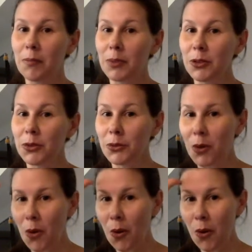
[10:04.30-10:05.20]
Blue
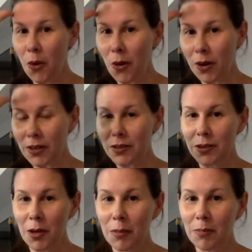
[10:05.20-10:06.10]

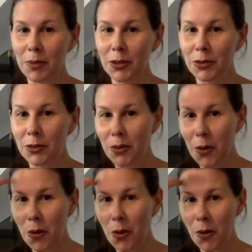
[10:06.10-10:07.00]
horse,
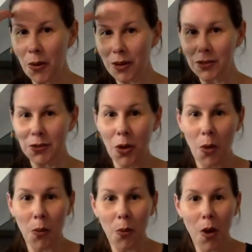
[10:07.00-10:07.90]

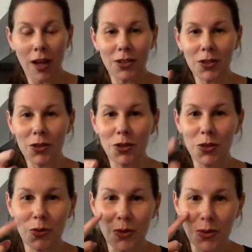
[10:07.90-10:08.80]
what
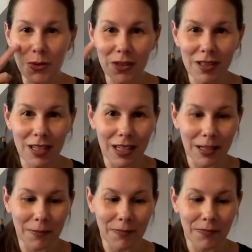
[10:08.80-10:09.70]
do you see?